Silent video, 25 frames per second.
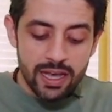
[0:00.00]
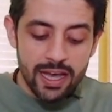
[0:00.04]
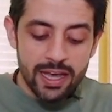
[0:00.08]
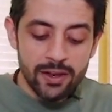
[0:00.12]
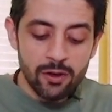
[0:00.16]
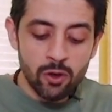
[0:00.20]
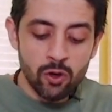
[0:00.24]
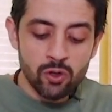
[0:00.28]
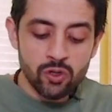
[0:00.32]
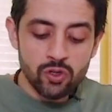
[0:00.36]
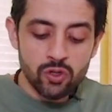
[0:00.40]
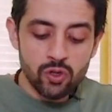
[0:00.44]

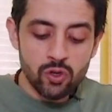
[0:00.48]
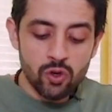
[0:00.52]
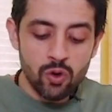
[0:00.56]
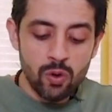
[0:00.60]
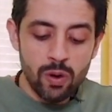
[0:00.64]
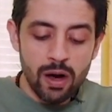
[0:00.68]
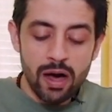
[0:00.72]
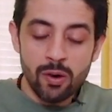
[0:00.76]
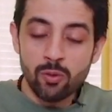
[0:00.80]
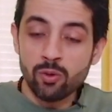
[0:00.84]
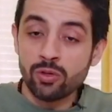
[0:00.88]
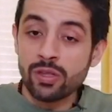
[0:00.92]
And
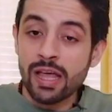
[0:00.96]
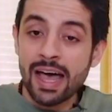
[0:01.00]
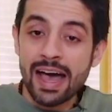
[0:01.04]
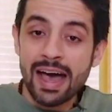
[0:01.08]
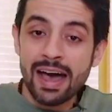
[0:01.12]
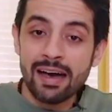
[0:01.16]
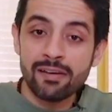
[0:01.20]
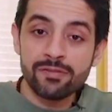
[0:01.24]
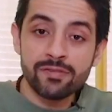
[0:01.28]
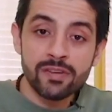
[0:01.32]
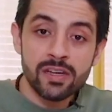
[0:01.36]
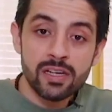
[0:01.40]
also I would
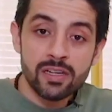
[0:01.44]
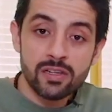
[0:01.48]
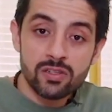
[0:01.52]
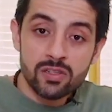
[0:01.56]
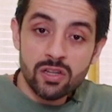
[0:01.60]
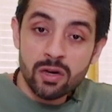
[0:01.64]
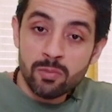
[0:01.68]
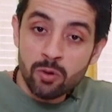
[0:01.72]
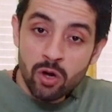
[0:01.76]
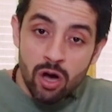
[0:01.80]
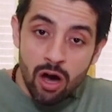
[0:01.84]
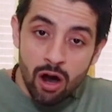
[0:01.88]
have
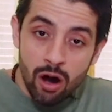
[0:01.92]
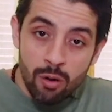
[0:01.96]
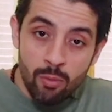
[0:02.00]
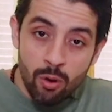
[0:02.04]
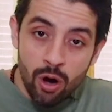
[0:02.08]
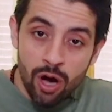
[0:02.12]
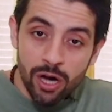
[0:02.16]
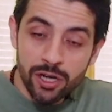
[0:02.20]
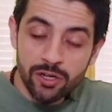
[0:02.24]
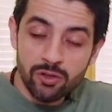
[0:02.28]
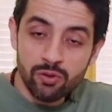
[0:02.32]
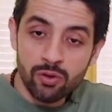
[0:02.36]
some
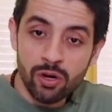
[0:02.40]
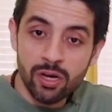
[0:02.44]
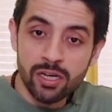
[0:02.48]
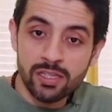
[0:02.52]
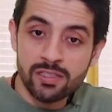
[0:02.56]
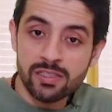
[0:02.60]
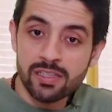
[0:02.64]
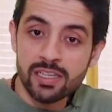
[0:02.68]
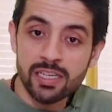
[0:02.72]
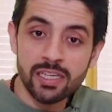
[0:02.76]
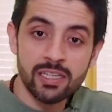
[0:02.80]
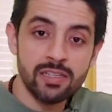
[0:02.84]

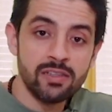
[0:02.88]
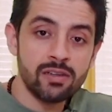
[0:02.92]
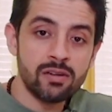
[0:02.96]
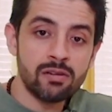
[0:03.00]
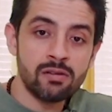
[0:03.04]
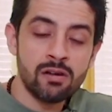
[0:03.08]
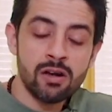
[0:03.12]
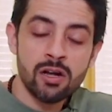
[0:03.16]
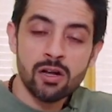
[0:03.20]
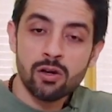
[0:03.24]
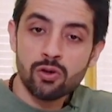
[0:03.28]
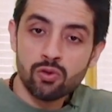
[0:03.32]
carbohydrates,
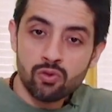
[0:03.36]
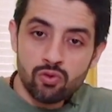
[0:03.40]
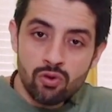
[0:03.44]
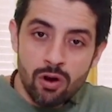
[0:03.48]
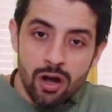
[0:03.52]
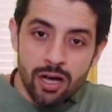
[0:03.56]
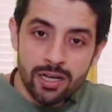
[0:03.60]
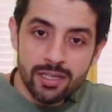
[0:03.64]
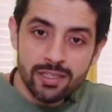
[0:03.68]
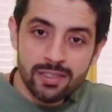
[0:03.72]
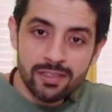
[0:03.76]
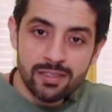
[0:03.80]
either
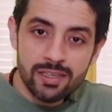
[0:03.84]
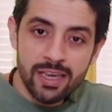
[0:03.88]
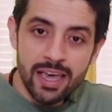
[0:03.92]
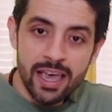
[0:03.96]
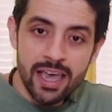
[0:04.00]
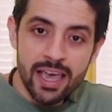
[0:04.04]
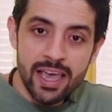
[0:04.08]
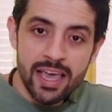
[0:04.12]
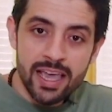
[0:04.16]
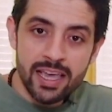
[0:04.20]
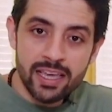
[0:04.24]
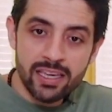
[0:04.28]
rice
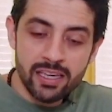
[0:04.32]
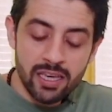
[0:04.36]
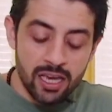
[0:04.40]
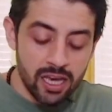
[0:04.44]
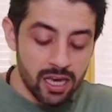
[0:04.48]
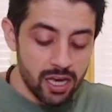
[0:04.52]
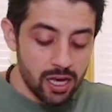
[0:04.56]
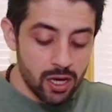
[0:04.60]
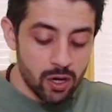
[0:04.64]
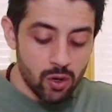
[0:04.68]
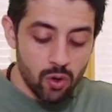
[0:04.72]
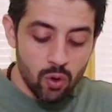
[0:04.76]
cake
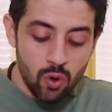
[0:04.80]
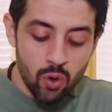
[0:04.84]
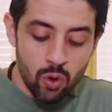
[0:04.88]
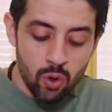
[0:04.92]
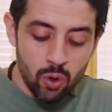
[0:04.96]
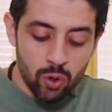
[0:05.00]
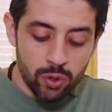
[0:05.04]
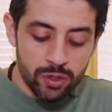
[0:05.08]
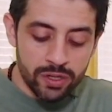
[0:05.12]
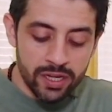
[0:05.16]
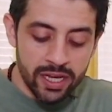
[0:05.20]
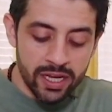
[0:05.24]

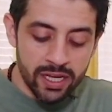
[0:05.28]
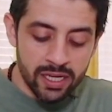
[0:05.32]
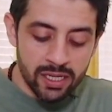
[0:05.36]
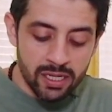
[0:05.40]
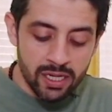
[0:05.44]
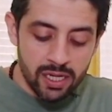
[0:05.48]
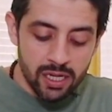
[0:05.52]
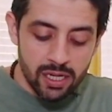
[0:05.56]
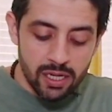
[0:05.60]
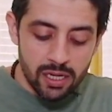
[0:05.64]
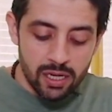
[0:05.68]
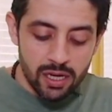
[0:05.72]
or
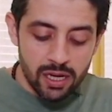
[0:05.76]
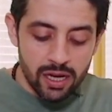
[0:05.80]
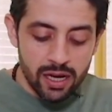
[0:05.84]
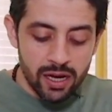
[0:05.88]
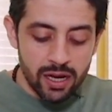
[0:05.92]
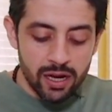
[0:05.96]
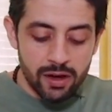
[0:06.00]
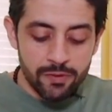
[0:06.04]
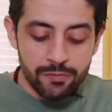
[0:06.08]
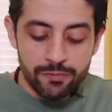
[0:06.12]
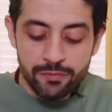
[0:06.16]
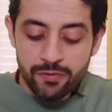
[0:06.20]
then
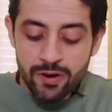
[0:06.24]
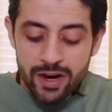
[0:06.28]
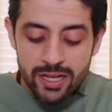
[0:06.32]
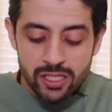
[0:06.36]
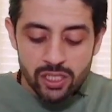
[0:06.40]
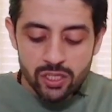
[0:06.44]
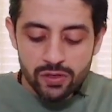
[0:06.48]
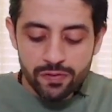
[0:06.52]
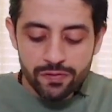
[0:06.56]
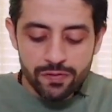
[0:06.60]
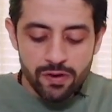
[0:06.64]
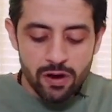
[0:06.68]

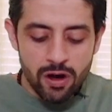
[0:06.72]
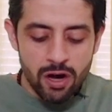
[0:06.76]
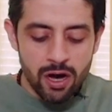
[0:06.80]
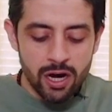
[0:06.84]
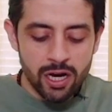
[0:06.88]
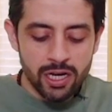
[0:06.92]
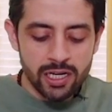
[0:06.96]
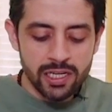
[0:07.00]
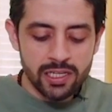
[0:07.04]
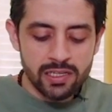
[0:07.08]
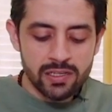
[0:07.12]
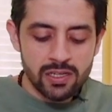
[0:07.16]
French
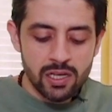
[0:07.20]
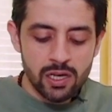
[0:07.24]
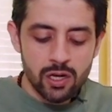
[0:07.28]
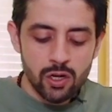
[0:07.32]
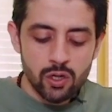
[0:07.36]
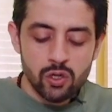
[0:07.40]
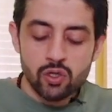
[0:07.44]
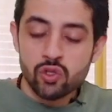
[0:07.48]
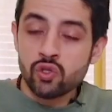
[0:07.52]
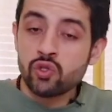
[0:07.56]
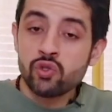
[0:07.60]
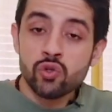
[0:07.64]
fries,
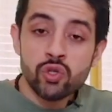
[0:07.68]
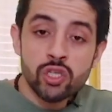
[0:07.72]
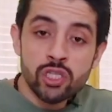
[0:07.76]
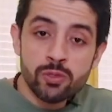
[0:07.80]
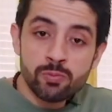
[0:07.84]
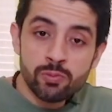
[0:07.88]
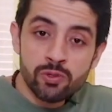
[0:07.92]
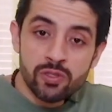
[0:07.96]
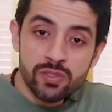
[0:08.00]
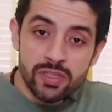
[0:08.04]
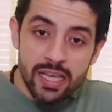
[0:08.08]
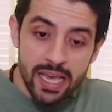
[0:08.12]

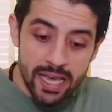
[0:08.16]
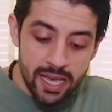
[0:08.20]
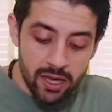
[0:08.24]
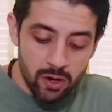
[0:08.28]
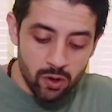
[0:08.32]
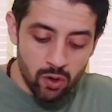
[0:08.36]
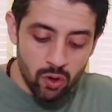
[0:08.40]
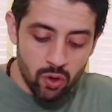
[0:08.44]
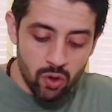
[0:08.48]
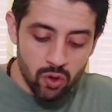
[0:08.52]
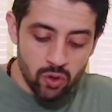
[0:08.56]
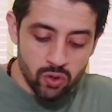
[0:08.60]
sweet
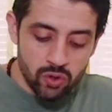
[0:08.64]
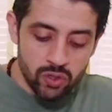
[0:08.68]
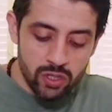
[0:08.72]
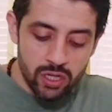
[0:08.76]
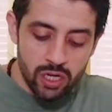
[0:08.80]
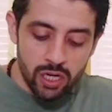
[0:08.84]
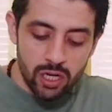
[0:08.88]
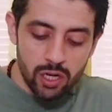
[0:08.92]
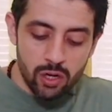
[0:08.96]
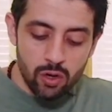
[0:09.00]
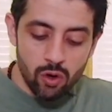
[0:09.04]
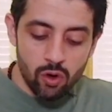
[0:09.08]
potatoes,
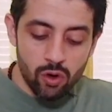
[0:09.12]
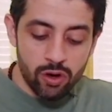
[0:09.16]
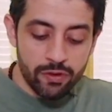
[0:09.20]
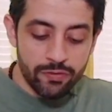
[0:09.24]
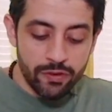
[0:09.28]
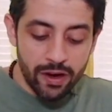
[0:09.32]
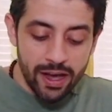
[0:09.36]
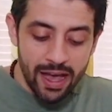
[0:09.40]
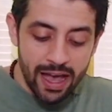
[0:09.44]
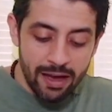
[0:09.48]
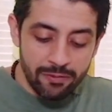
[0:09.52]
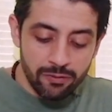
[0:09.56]
or
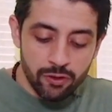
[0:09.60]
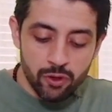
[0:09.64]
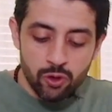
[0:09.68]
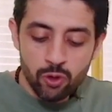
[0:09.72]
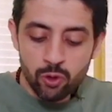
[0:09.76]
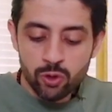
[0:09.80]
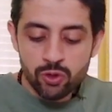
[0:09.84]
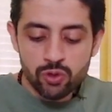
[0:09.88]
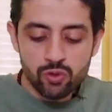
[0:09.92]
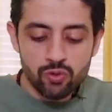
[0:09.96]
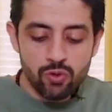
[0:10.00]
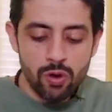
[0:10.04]
if I have
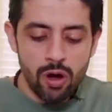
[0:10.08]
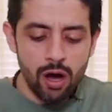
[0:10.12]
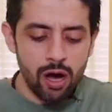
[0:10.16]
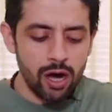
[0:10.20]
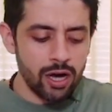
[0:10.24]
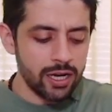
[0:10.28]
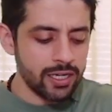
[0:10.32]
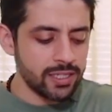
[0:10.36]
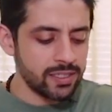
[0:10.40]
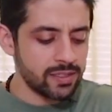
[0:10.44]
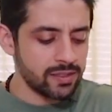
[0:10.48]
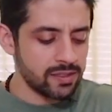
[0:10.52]
cooked
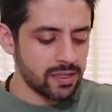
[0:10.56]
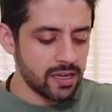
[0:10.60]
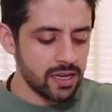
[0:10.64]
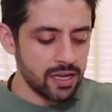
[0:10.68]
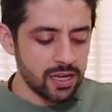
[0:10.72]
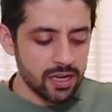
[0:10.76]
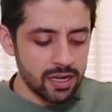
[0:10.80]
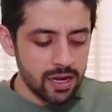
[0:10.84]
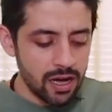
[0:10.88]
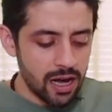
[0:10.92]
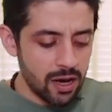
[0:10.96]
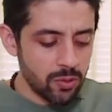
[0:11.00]
rice,
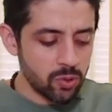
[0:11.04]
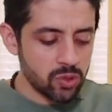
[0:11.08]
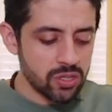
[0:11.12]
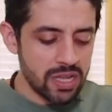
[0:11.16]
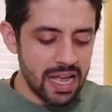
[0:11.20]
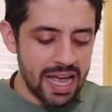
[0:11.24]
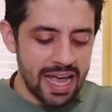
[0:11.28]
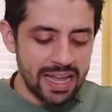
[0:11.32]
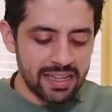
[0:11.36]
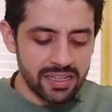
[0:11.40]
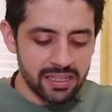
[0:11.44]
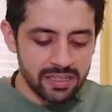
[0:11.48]
I
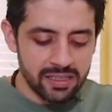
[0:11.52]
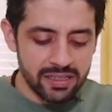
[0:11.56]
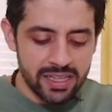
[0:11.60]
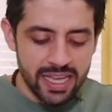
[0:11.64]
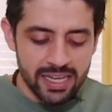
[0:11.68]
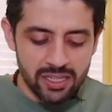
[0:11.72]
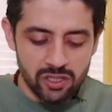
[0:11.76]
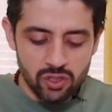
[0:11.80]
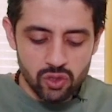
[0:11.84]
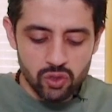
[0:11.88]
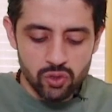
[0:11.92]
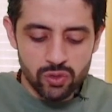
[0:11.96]
would add it
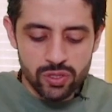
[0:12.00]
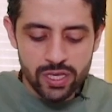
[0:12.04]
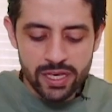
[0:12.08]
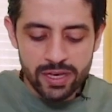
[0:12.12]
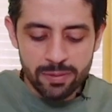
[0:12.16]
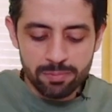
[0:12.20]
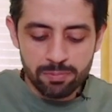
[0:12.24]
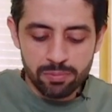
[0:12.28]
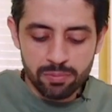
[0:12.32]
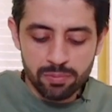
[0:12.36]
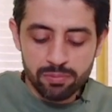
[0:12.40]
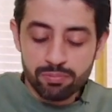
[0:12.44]
next to
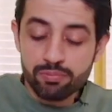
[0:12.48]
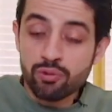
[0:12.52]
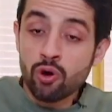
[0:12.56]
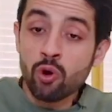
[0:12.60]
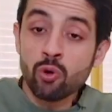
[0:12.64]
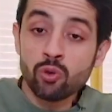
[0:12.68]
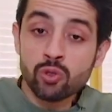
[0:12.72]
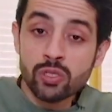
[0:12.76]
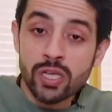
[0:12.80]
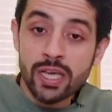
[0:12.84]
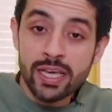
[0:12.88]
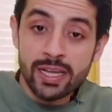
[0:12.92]
the
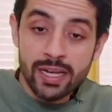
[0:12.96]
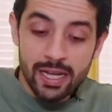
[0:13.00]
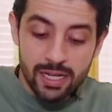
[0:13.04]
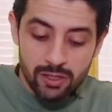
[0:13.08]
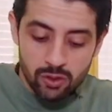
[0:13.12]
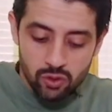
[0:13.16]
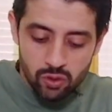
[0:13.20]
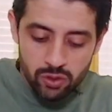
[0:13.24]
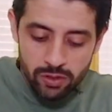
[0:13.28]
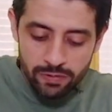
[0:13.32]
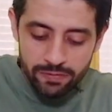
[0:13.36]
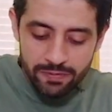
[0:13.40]
protein
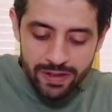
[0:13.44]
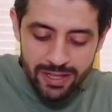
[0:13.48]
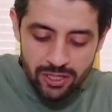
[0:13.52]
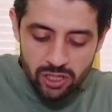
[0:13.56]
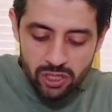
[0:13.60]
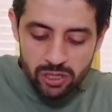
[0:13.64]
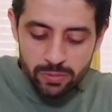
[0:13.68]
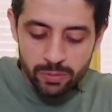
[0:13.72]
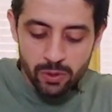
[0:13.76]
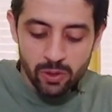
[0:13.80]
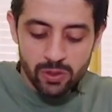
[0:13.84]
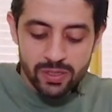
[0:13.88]
and to the
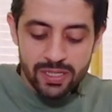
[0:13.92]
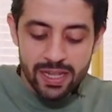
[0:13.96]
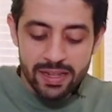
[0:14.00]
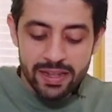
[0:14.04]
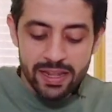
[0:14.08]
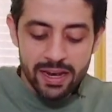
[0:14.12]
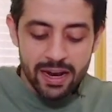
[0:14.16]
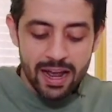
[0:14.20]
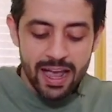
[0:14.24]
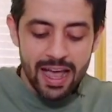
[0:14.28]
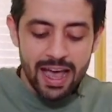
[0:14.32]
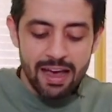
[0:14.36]
vegetables,
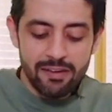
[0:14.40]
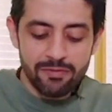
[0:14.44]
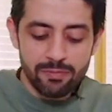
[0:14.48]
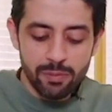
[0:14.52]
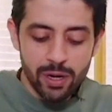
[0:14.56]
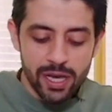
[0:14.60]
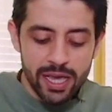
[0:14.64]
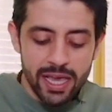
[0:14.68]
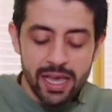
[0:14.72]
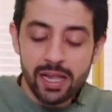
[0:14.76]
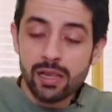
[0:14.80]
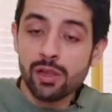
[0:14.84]
and then I have
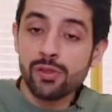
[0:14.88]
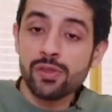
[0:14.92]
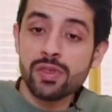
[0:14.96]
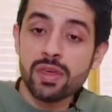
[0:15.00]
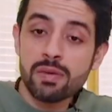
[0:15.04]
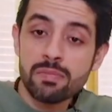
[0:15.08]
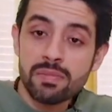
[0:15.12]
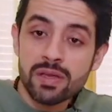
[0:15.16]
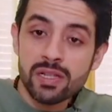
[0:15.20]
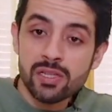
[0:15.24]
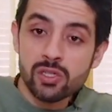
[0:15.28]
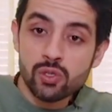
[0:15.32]
my
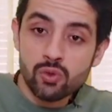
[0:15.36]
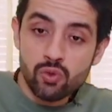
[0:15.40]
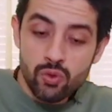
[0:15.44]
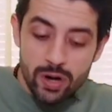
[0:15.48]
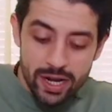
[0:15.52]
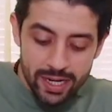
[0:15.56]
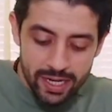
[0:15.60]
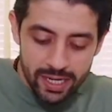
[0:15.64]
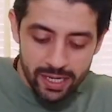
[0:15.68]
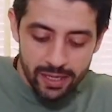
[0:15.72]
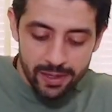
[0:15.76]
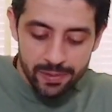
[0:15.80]
healthy meals
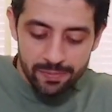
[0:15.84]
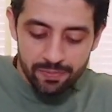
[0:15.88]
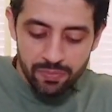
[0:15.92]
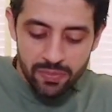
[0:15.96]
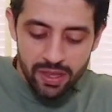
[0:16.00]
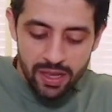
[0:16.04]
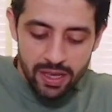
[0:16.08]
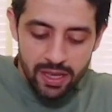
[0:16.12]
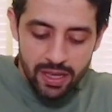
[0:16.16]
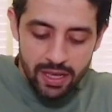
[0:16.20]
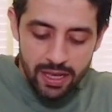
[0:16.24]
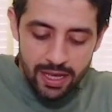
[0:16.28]
ready,
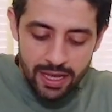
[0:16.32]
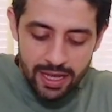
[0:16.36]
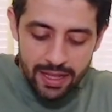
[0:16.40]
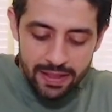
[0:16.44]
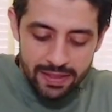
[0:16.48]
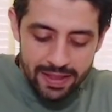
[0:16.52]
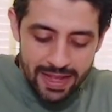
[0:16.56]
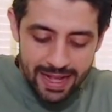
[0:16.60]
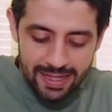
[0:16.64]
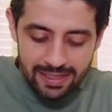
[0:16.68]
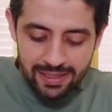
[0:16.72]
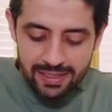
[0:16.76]

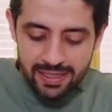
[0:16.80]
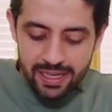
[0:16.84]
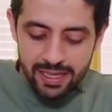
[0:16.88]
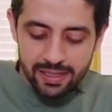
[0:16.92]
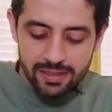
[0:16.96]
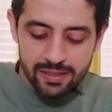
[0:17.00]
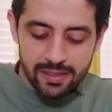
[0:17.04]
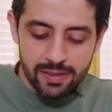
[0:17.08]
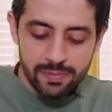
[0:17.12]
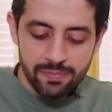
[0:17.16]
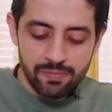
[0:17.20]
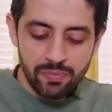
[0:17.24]
and that's
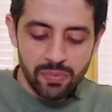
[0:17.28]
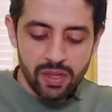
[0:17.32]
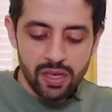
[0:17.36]
it.